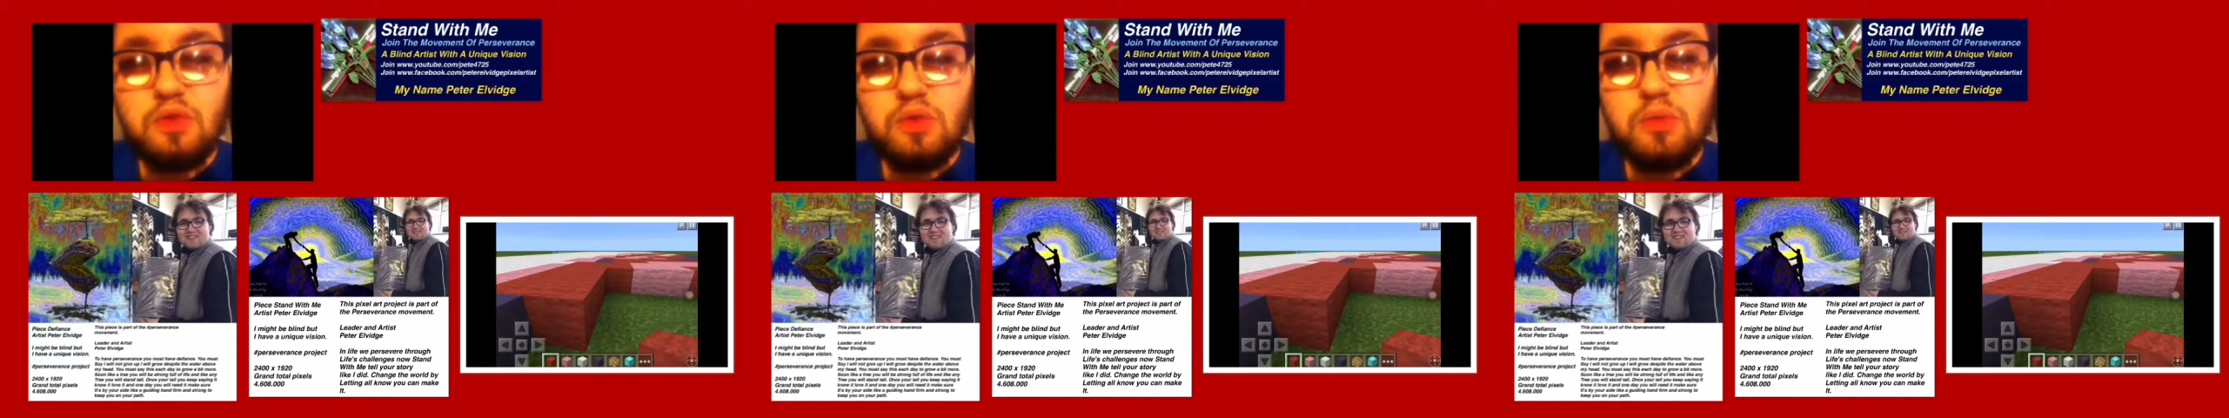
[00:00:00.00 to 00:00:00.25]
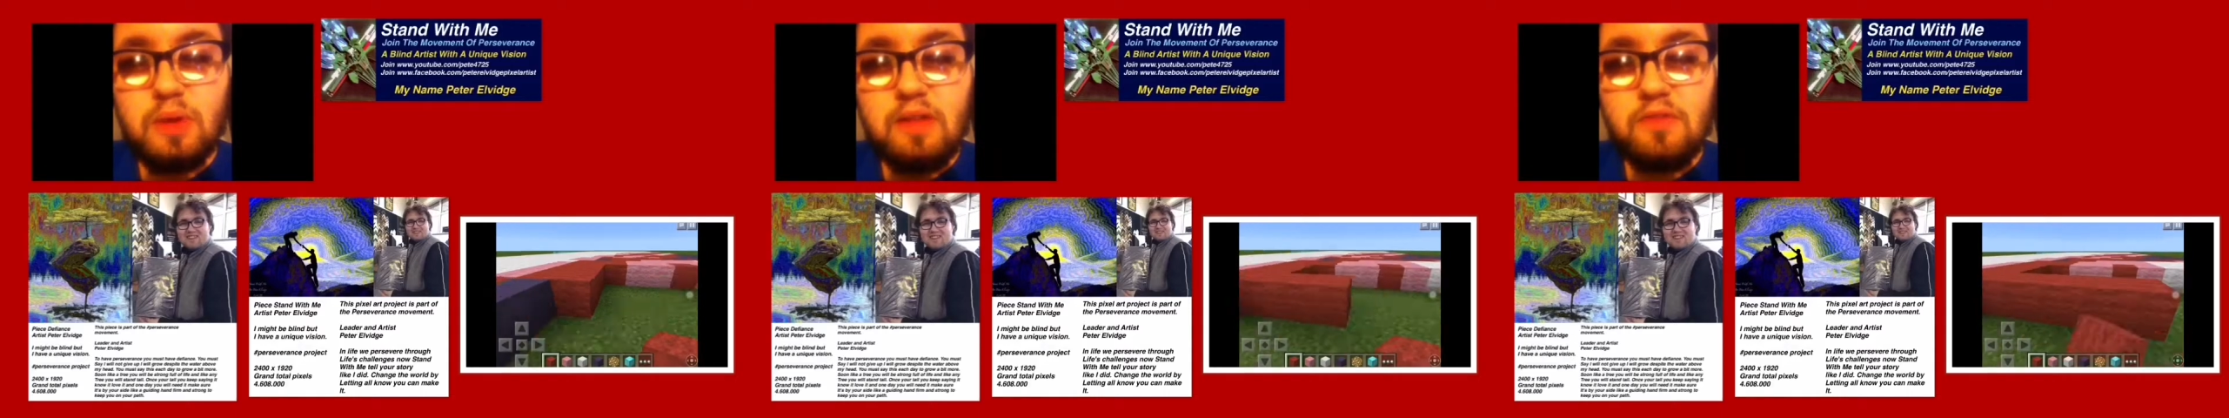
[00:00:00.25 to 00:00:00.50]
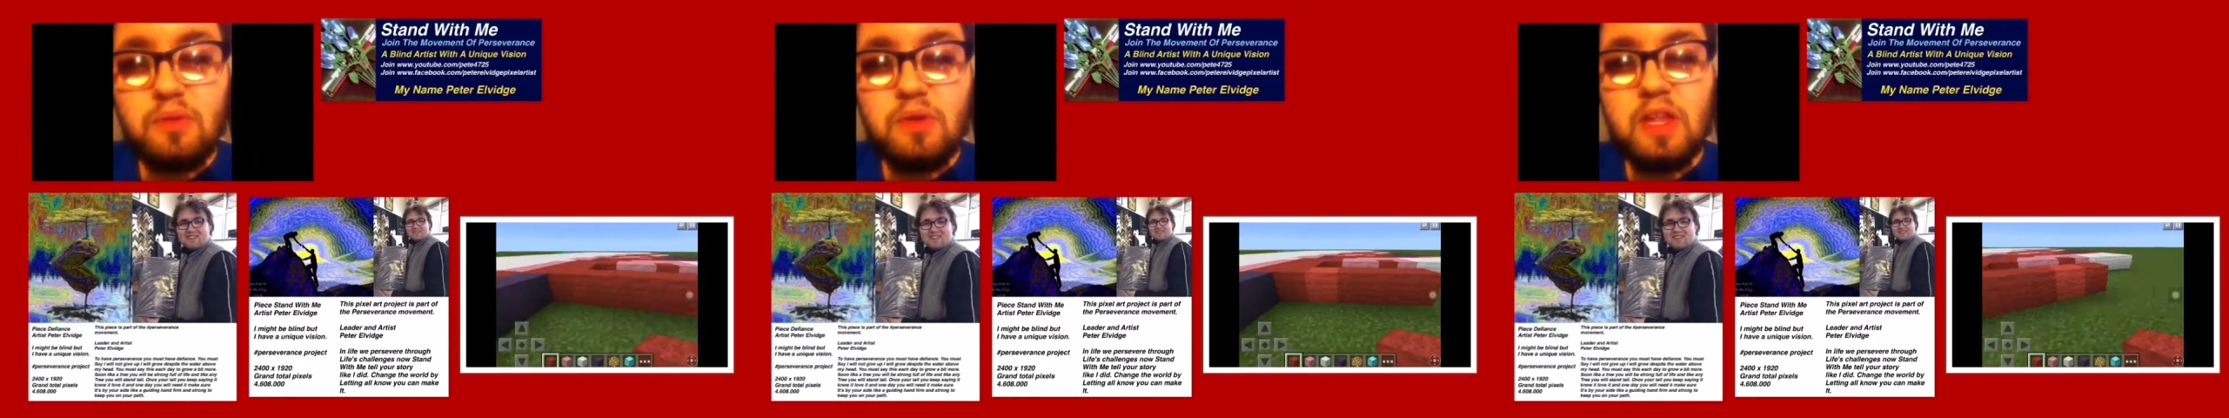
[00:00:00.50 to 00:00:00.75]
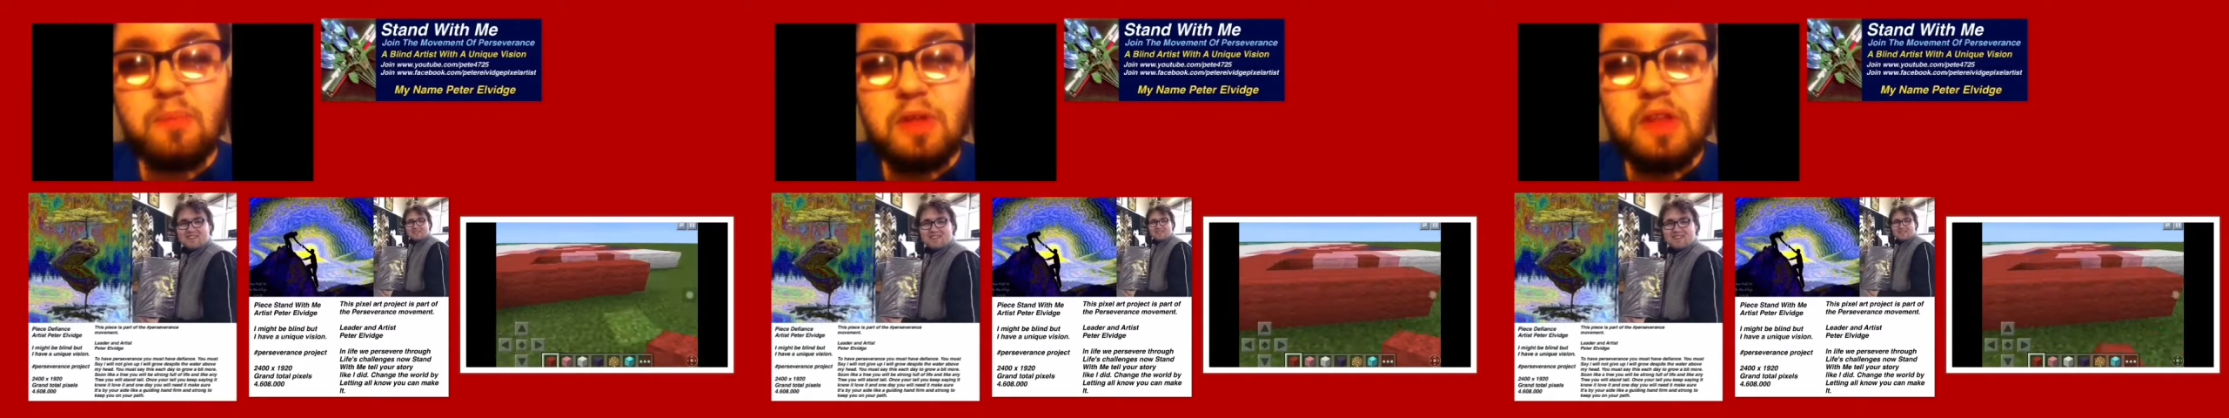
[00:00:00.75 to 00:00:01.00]
cool way of
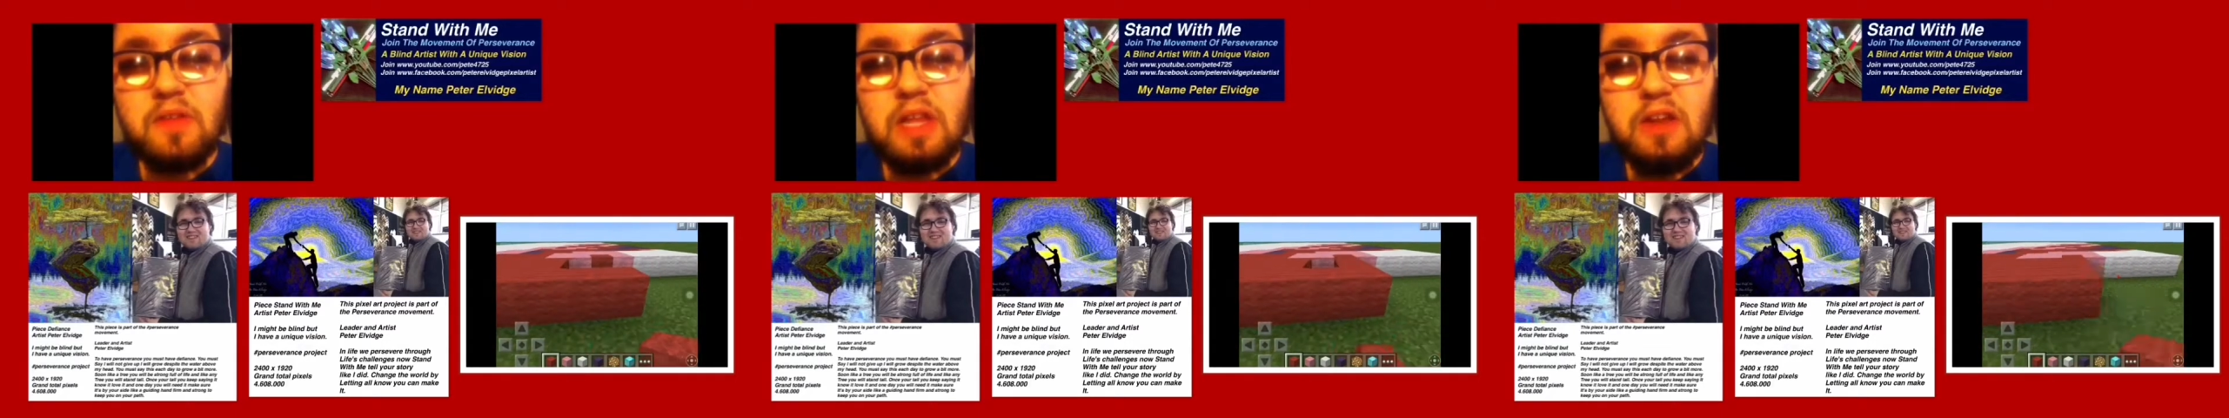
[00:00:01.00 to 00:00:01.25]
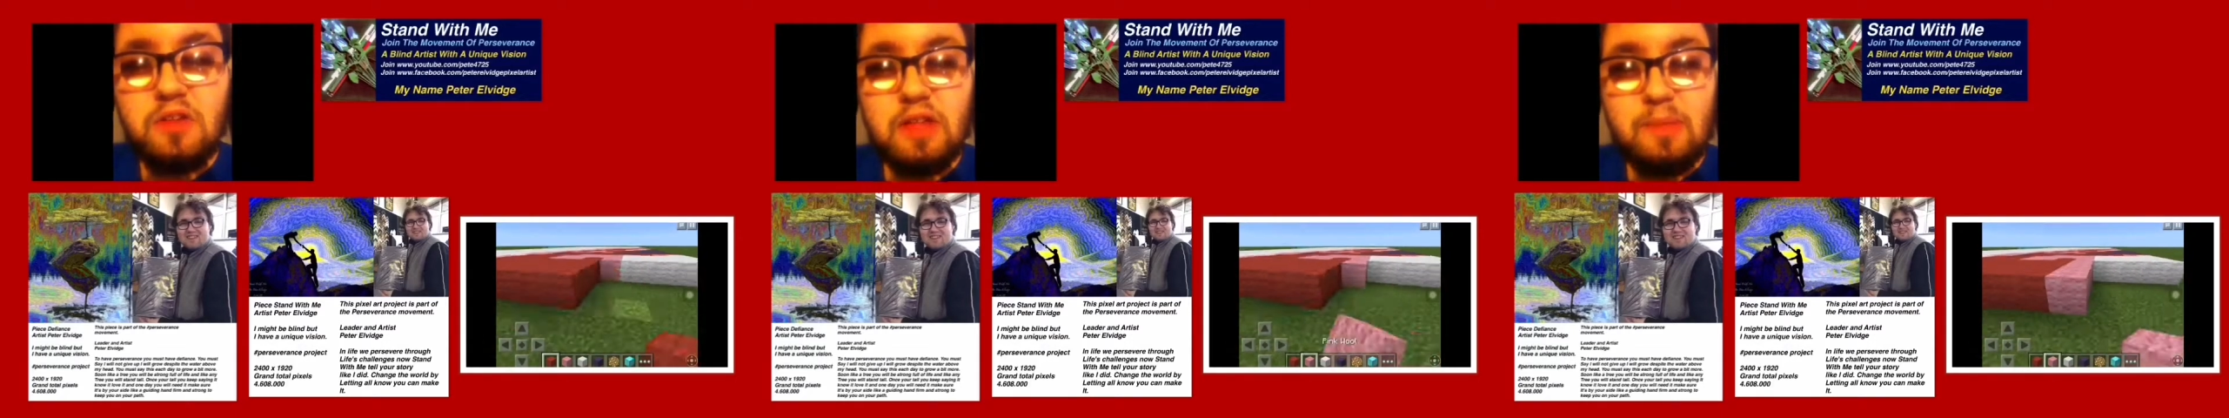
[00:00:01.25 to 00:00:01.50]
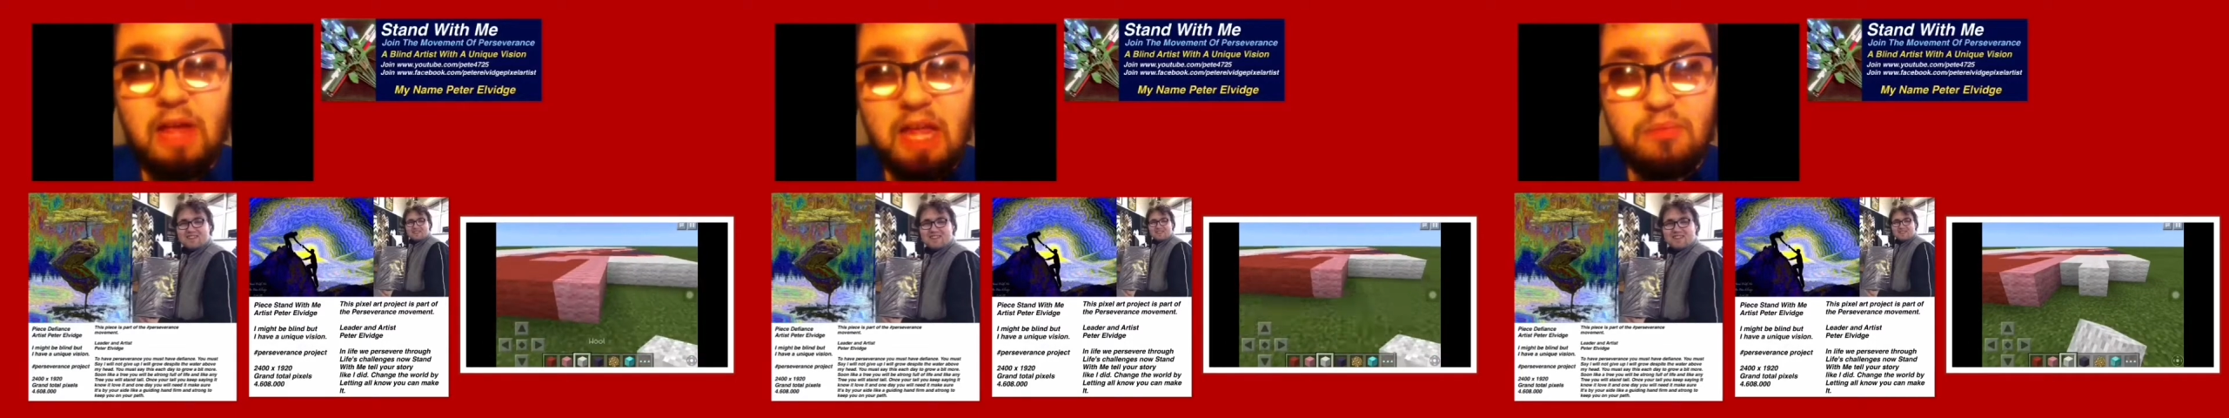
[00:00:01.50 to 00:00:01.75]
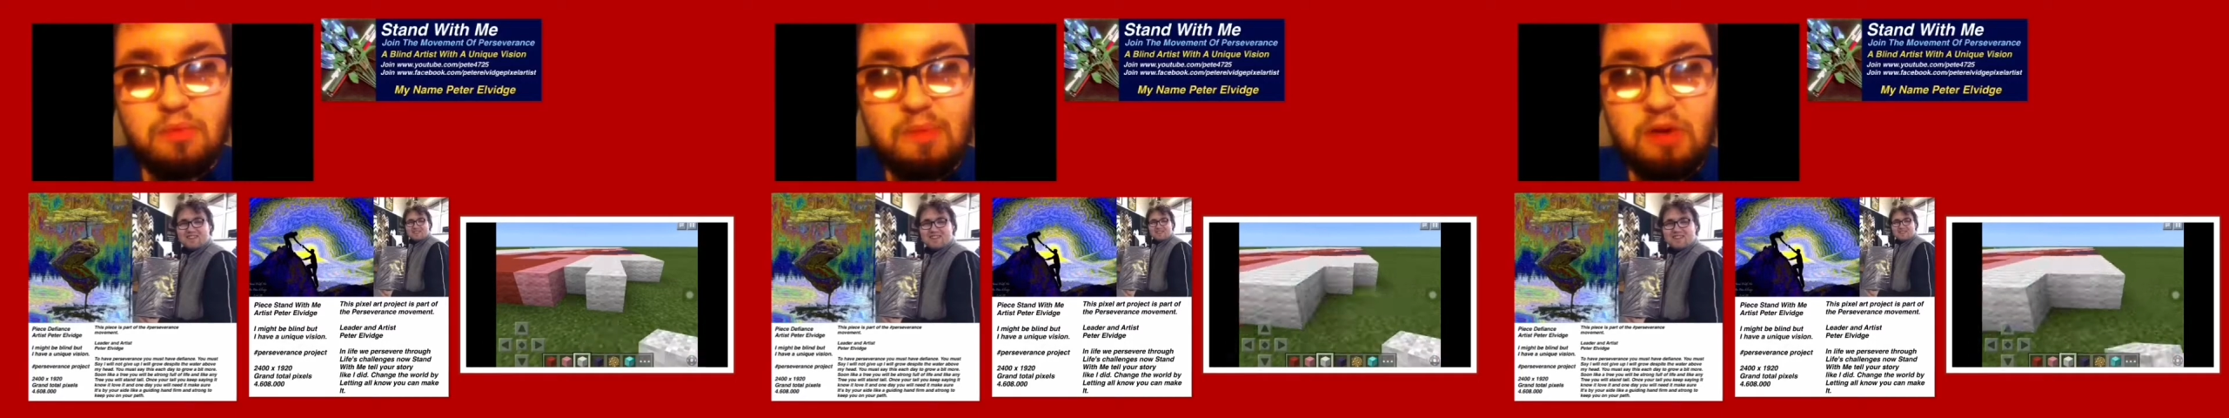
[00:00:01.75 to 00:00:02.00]
doing it because not only am I
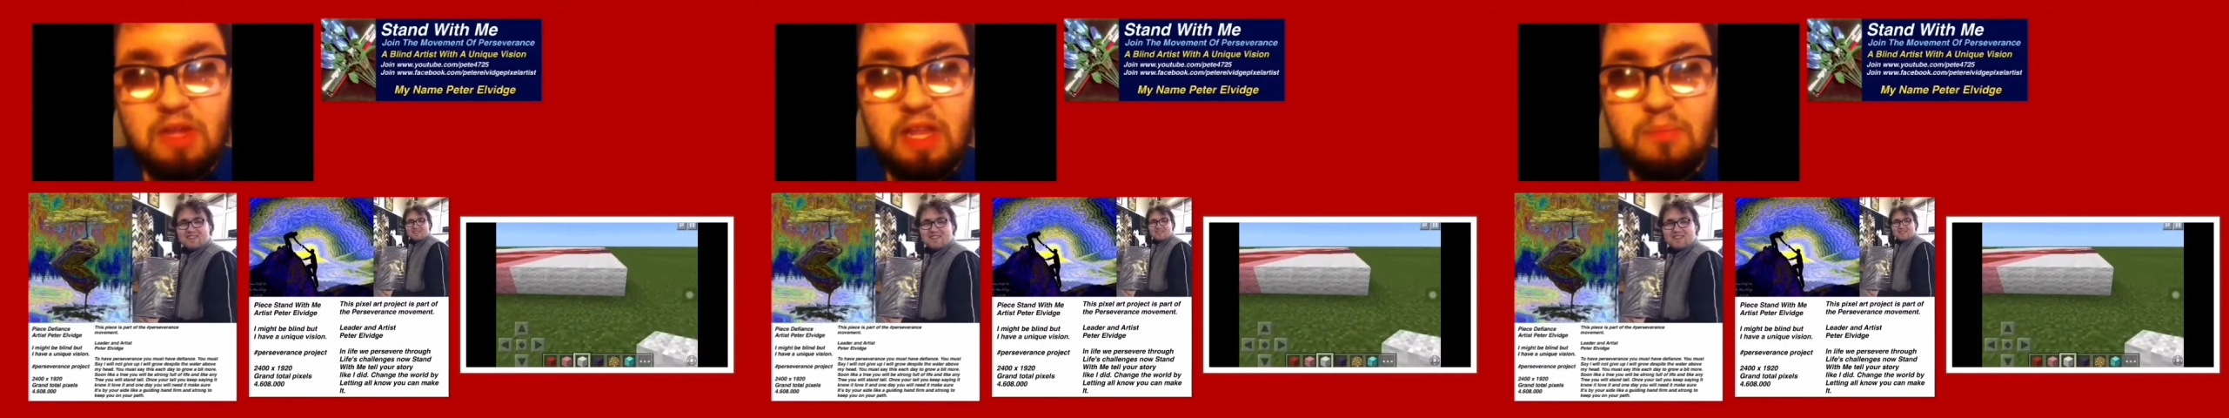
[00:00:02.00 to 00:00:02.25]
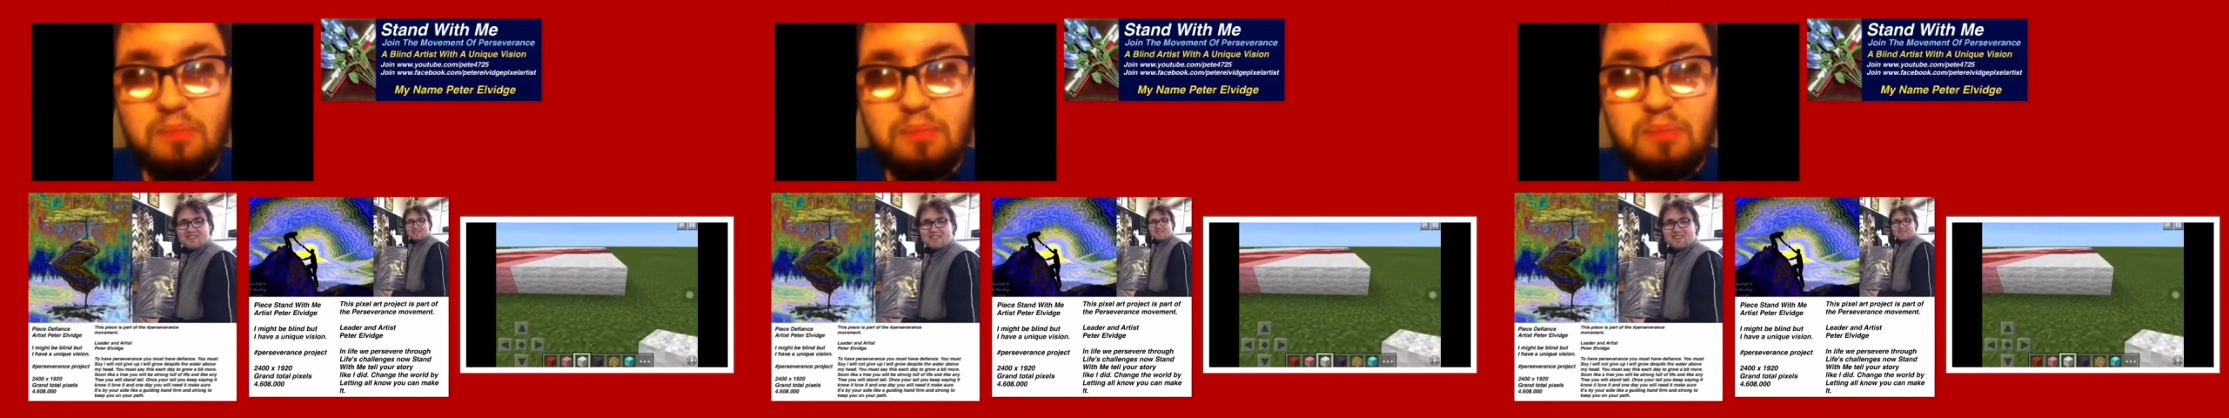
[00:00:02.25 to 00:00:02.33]
promoting it,